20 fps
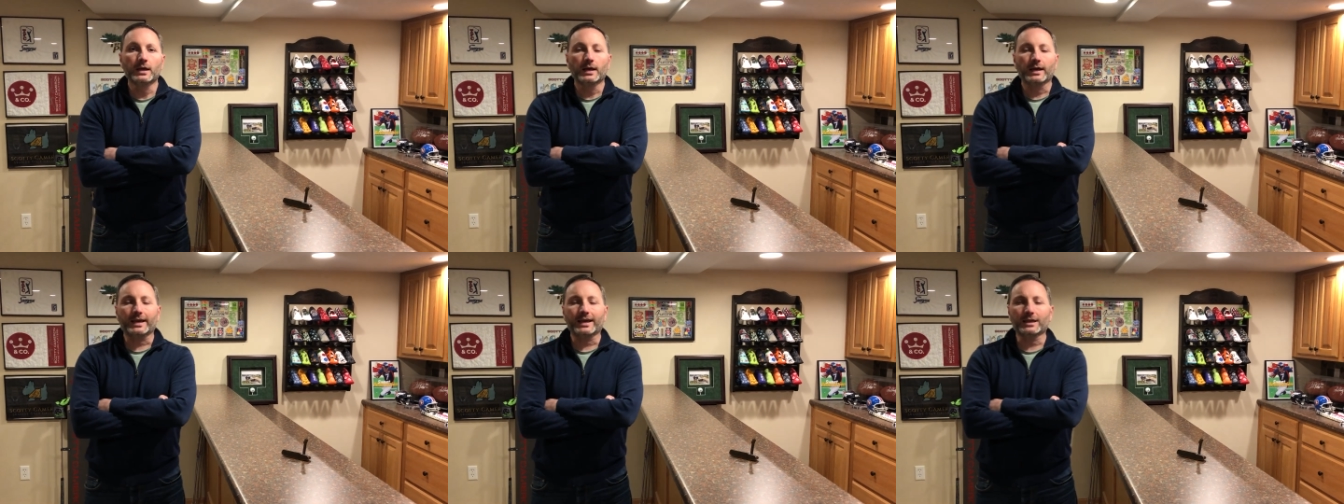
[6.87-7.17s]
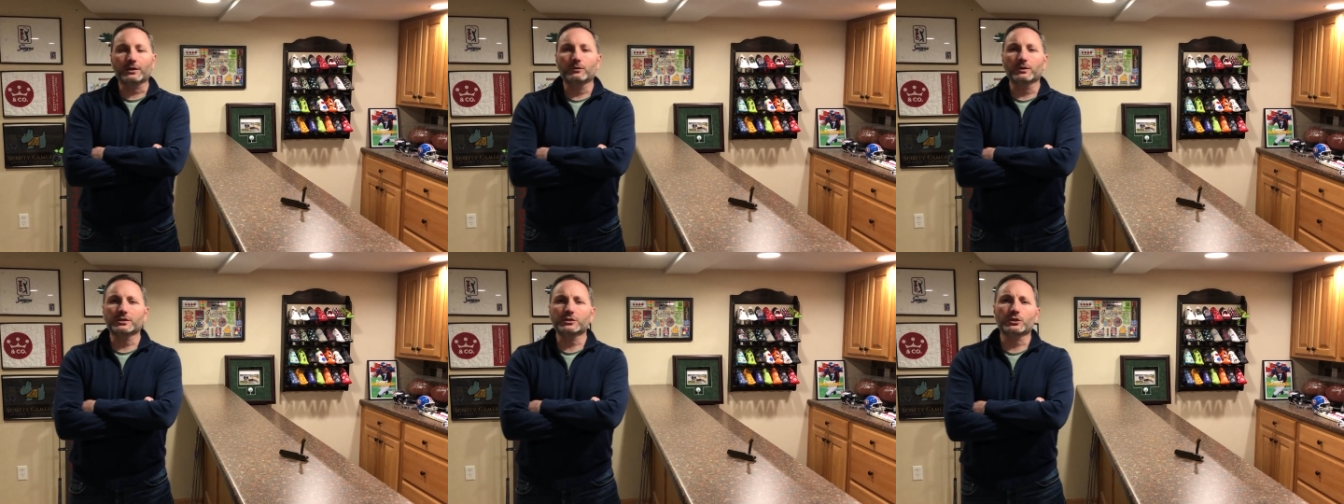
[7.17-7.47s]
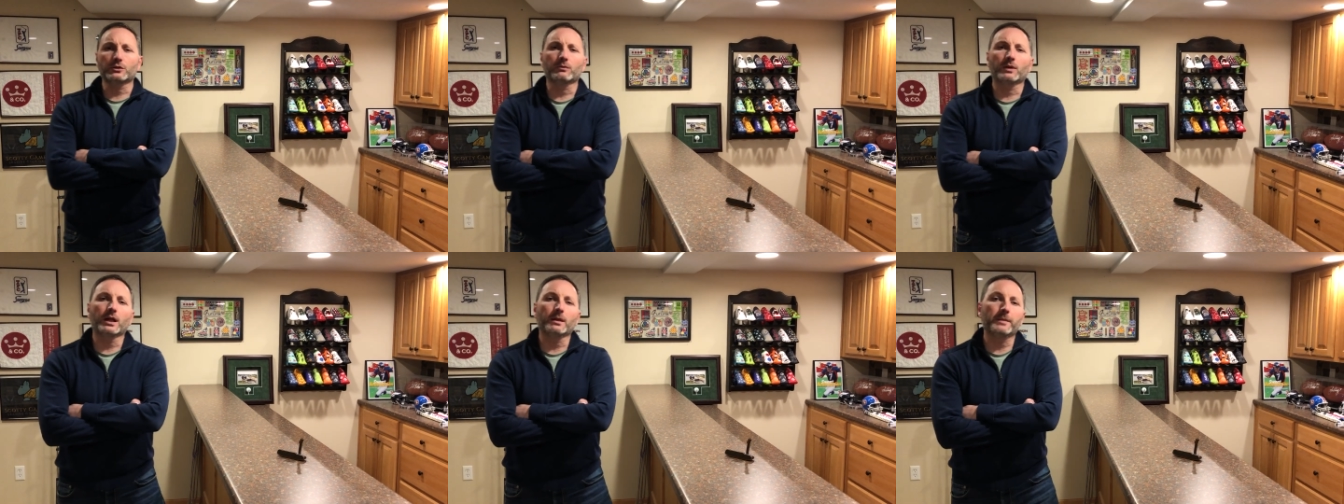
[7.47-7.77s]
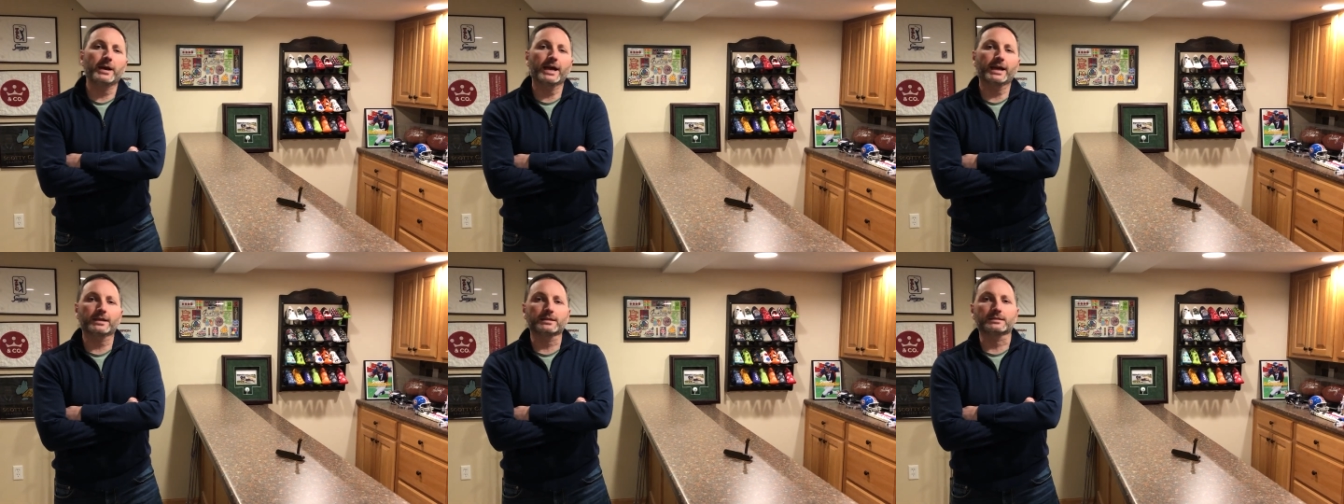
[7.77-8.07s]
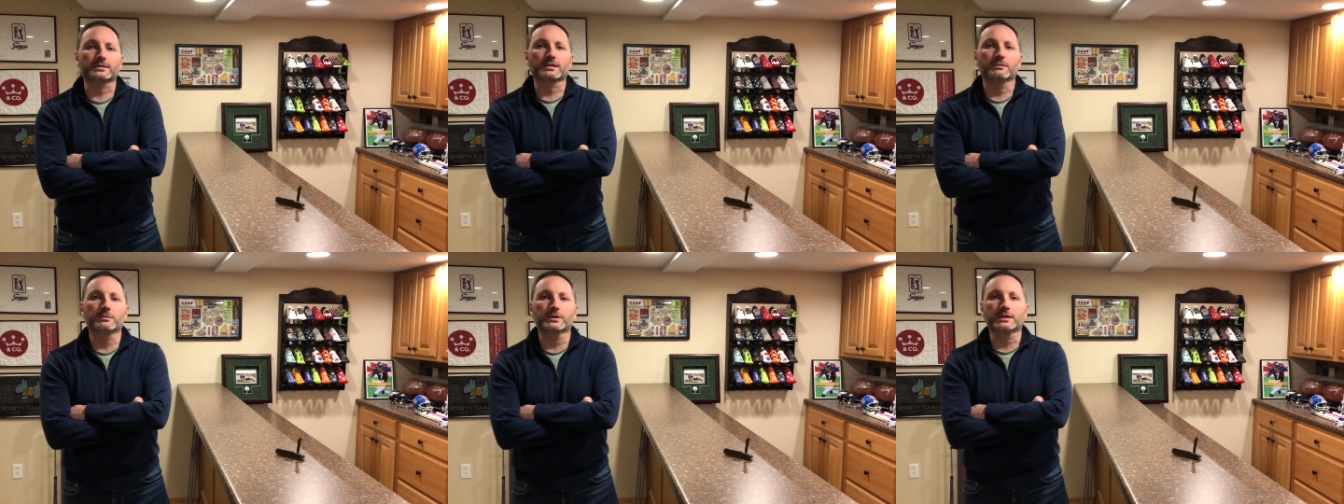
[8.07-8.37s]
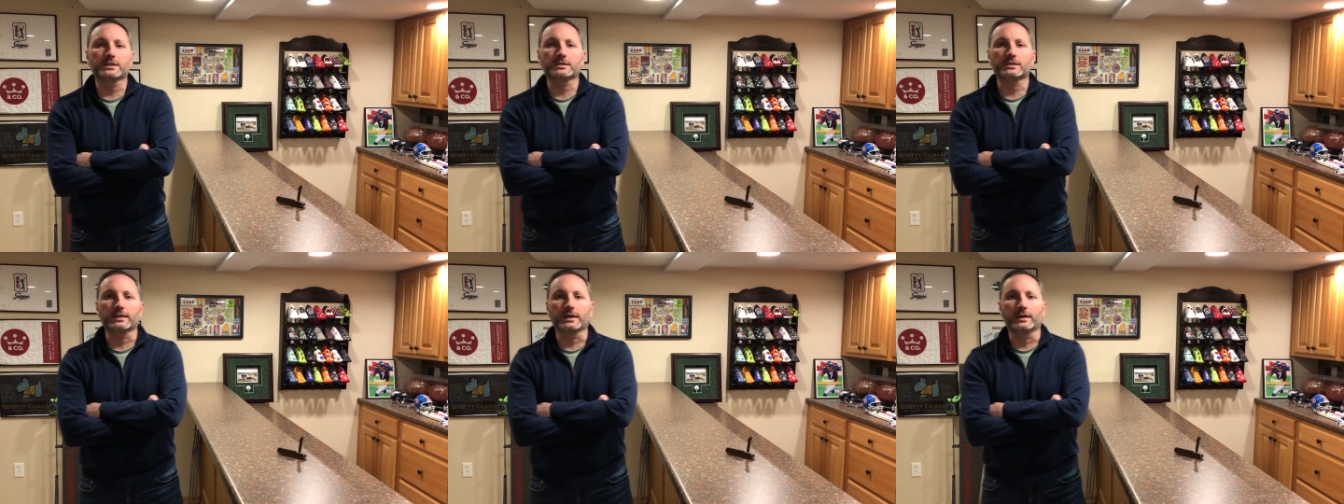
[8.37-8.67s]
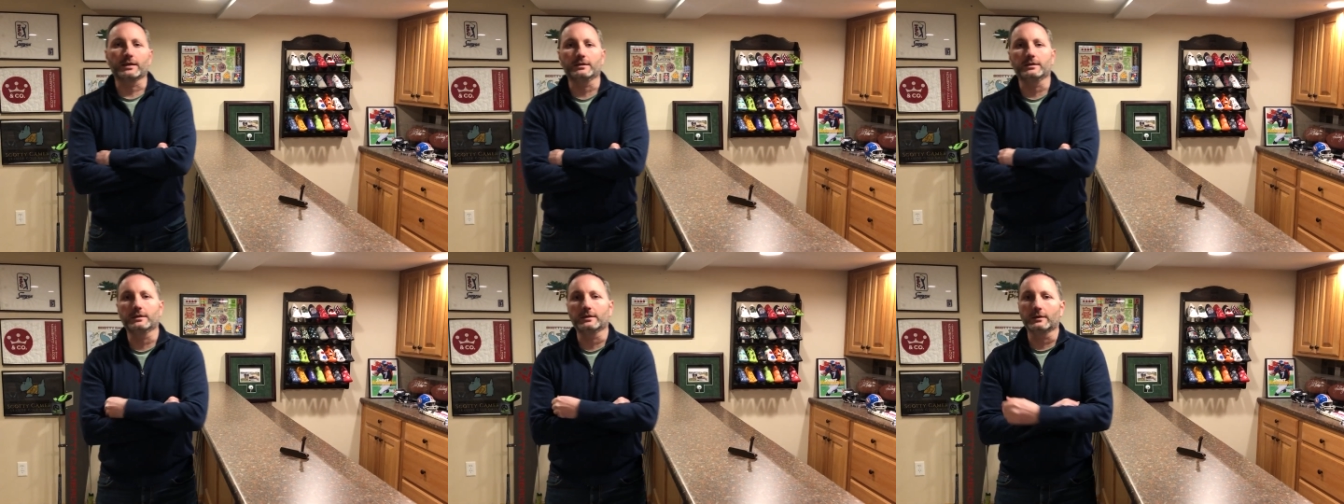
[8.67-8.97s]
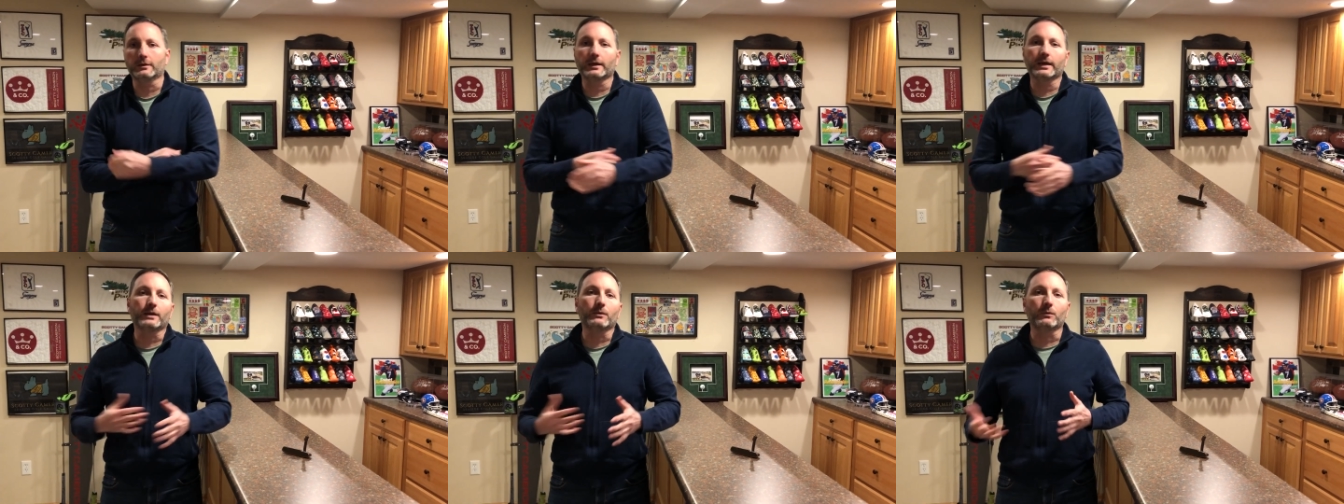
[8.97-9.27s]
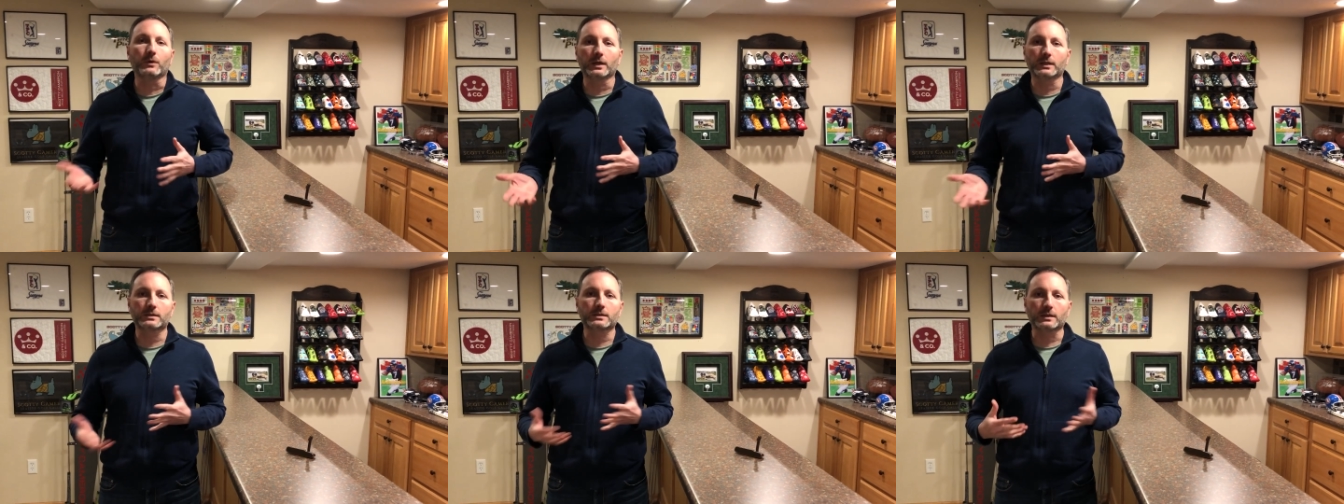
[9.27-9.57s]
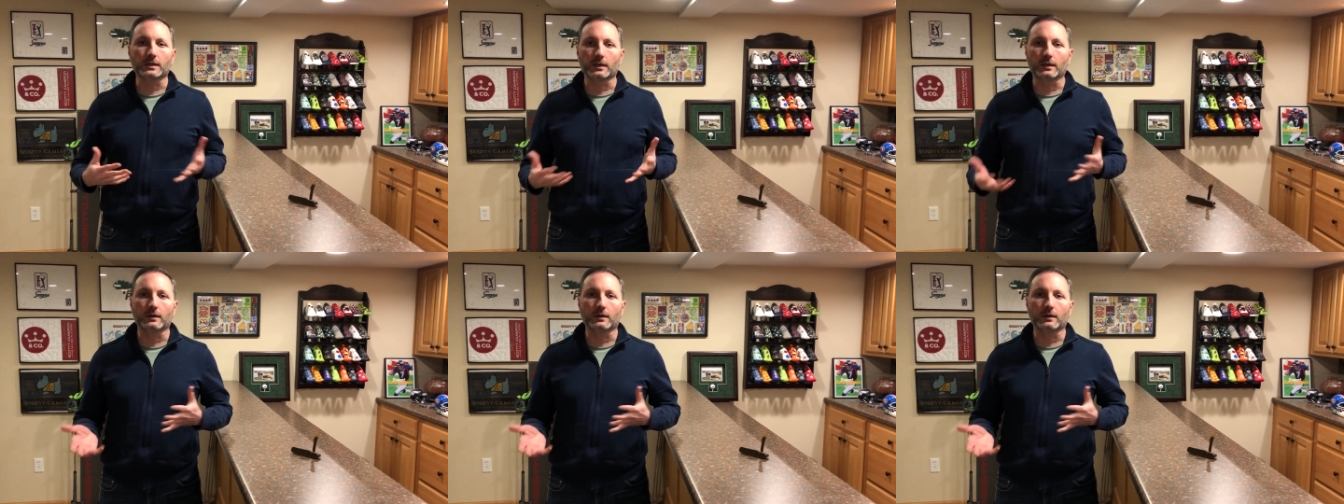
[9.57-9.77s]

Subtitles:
I got a question a while back, and somebody said, hey, what